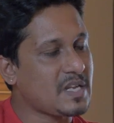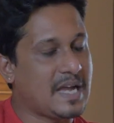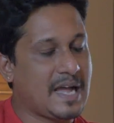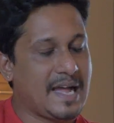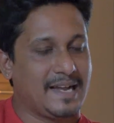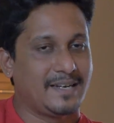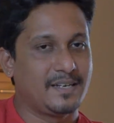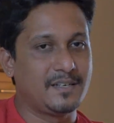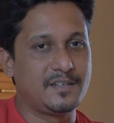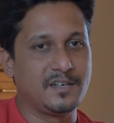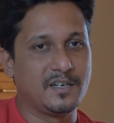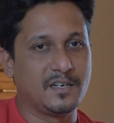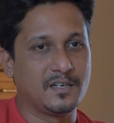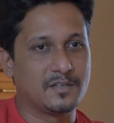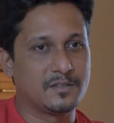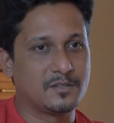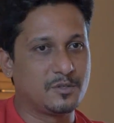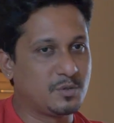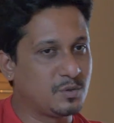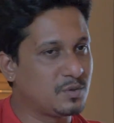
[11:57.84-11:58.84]
And
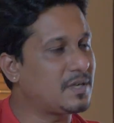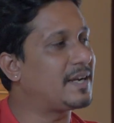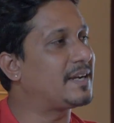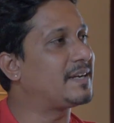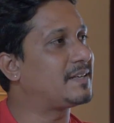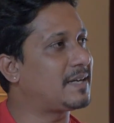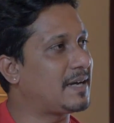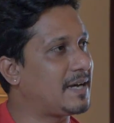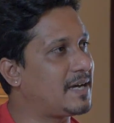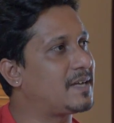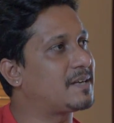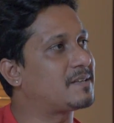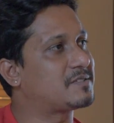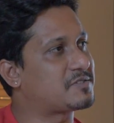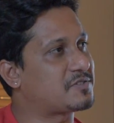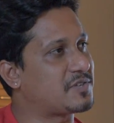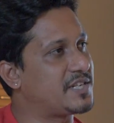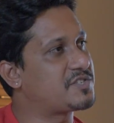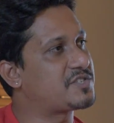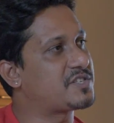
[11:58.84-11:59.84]
do the entire
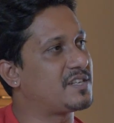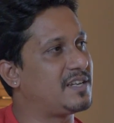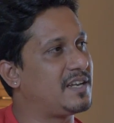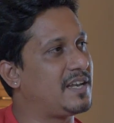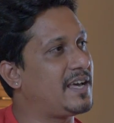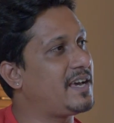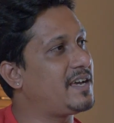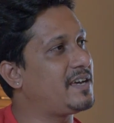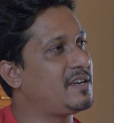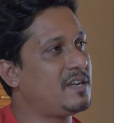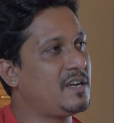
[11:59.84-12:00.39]
stretch in Leh